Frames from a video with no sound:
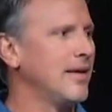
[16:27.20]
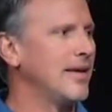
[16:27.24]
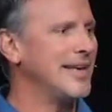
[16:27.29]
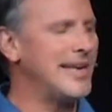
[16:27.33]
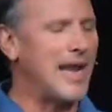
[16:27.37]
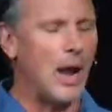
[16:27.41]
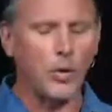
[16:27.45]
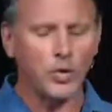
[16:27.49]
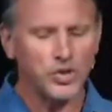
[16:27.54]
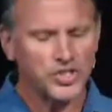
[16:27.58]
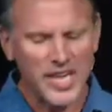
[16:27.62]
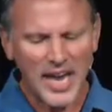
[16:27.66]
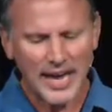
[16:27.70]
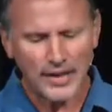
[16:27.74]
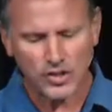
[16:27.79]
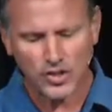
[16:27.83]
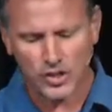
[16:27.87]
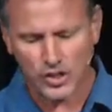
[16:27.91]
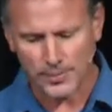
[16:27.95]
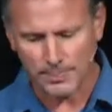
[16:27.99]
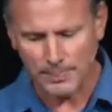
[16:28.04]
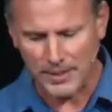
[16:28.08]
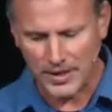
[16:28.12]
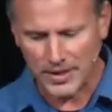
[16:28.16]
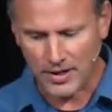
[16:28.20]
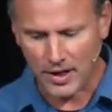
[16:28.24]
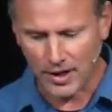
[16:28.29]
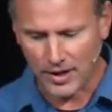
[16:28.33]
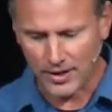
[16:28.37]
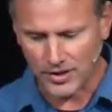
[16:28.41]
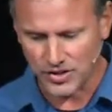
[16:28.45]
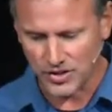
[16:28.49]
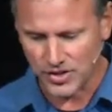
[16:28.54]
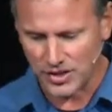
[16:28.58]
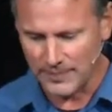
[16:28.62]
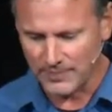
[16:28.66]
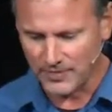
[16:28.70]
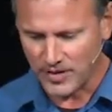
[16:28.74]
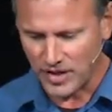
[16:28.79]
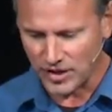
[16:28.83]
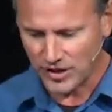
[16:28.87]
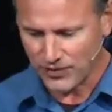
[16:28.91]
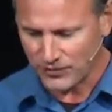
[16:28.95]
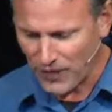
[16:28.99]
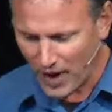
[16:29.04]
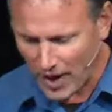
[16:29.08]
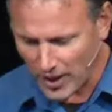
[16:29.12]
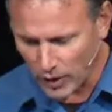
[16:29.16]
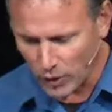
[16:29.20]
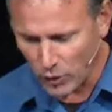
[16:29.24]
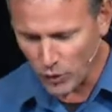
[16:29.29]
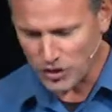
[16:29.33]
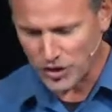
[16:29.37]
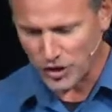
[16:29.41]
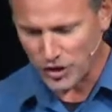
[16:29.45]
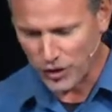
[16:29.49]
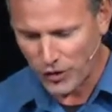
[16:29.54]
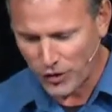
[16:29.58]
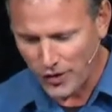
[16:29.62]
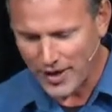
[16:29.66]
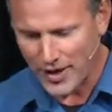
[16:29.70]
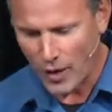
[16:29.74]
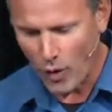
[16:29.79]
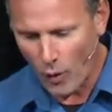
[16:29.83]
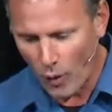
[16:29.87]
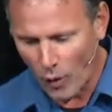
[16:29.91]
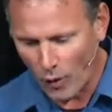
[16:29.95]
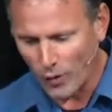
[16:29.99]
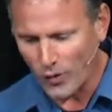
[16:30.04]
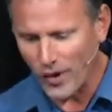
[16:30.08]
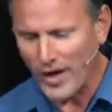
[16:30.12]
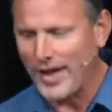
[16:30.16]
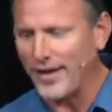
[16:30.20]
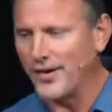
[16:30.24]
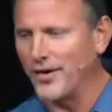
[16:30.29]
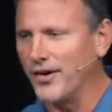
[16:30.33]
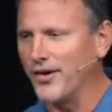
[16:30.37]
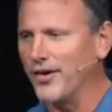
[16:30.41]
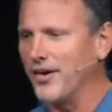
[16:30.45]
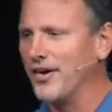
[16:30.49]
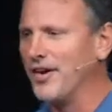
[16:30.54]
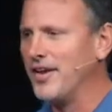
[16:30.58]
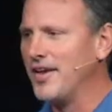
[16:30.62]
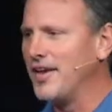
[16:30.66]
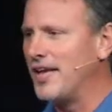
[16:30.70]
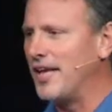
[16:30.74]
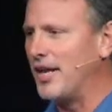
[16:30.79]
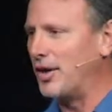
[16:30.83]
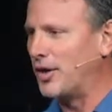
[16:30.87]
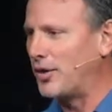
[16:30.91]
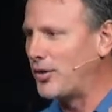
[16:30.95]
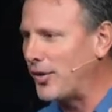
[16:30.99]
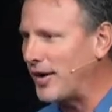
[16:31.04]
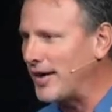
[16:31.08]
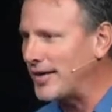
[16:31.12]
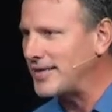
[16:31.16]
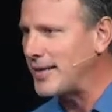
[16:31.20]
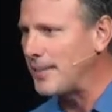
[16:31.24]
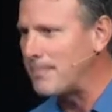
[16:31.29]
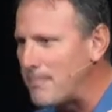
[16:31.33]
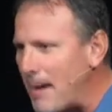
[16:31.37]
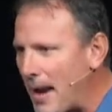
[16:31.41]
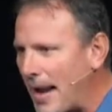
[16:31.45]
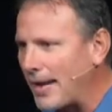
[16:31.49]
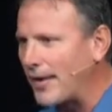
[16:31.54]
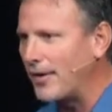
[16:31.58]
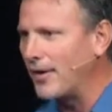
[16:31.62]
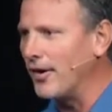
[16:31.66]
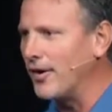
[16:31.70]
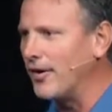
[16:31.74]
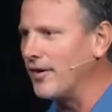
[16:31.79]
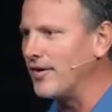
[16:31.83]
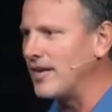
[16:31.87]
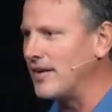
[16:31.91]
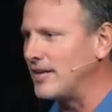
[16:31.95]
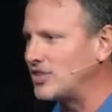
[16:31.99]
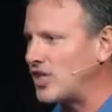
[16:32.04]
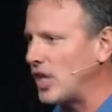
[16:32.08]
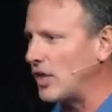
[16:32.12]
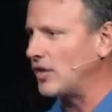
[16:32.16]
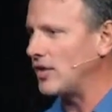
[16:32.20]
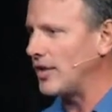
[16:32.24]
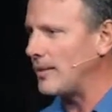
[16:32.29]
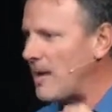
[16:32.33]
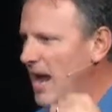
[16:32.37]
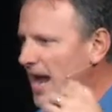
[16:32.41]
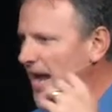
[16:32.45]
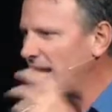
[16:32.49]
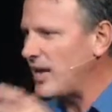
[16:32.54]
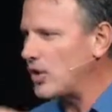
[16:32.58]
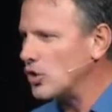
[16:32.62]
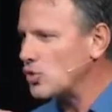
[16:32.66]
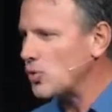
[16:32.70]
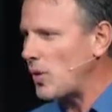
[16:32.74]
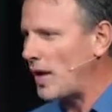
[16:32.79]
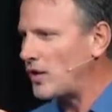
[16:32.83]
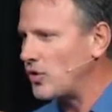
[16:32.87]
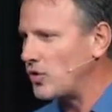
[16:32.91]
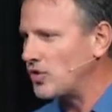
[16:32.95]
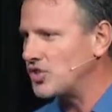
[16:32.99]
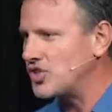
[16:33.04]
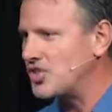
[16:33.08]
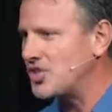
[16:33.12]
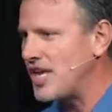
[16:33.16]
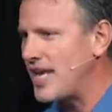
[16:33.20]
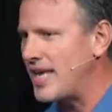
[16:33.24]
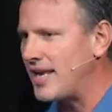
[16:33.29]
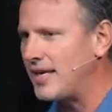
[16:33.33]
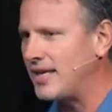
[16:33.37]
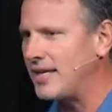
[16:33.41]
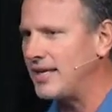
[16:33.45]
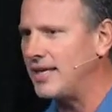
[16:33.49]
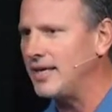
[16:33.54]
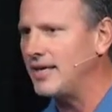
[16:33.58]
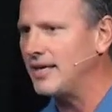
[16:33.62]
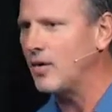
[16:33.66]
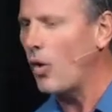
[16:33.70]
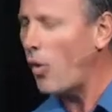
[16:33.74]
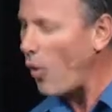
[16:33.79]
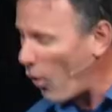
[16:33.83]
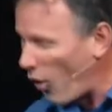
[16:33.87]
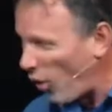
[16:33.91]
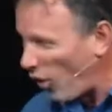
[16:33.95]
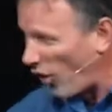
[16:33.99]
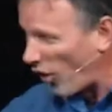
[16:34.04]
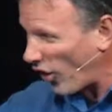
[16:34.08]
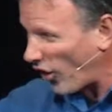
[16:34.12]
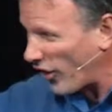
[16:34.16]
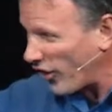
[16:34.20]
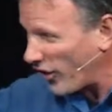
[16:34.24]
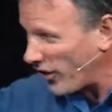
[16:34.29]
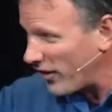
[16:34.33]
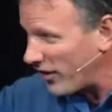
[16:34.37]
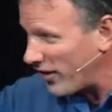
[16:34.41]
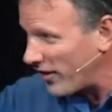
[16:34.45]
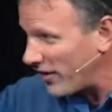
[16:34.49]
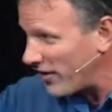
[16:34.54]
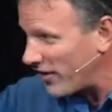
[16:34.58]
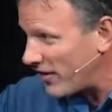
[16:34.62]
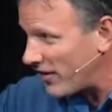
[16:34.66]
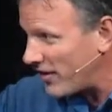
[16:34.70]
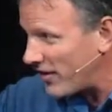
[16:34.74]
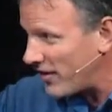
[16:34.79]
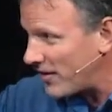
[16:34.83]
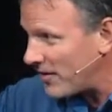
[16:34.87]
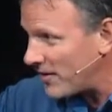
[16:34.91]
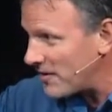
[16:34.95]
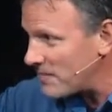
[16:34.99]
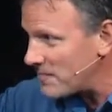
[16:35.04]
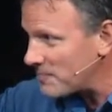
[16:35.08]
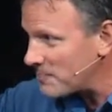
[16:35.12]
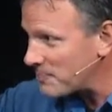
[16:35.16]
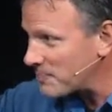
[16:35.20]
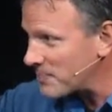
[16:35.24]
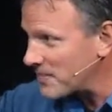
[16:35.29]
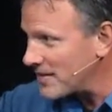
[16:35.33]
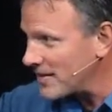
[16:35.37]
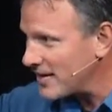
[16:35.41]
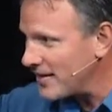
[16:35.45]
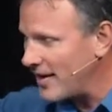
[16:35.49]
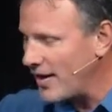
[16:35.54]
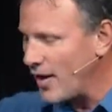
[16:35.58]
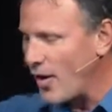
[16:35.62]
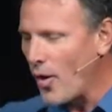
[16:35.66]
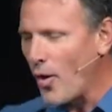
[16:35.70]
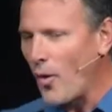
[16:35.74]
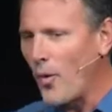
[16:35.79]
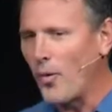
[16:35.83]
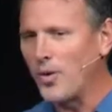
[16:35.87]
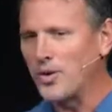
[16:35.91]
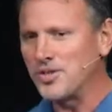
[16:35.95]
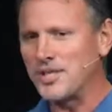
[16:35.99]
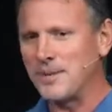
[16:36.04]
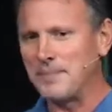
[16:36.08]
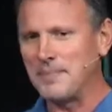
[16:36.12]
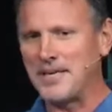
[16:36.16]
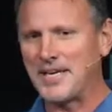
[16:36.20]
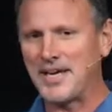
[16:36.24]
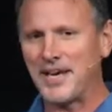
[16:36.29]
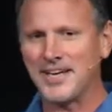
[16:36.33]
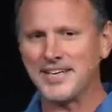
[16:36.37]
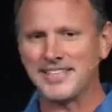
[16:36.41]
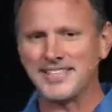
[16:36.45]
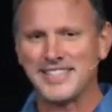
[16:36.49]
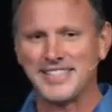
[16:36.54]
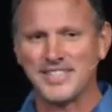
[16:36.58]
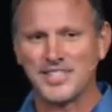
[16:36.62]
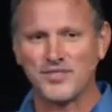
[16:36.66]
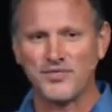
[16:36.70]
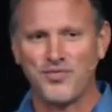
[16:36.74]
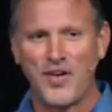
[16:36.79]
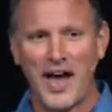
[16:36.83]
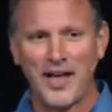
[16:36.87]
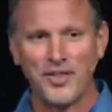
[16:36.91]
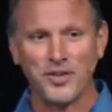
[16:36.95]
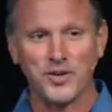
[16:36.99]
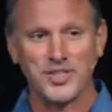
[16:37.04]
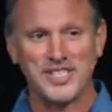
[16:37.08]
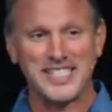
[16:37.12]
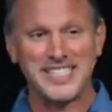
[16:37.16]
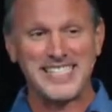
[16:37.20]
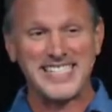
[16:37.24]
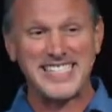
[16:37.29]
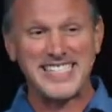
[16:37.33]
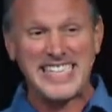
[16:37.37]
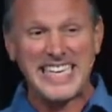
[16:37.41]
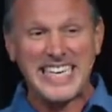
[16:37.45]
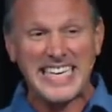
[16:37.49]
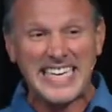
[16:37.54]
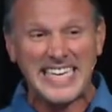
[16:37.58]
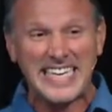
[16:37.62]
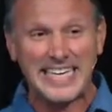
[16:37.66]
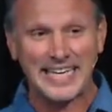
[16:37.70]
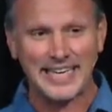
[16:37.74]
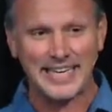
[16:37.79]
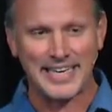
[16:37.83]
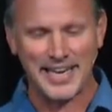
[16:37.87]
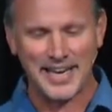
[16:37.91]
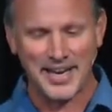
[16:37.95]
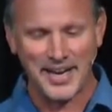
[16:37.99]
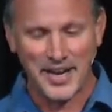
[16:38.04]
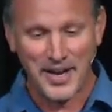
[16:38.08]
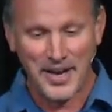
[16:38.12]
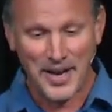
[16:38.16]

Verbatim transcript: now, was that just because his father was a great orator and a great debater and telling him, hey, here's why Christianity? Or was it because his father seeded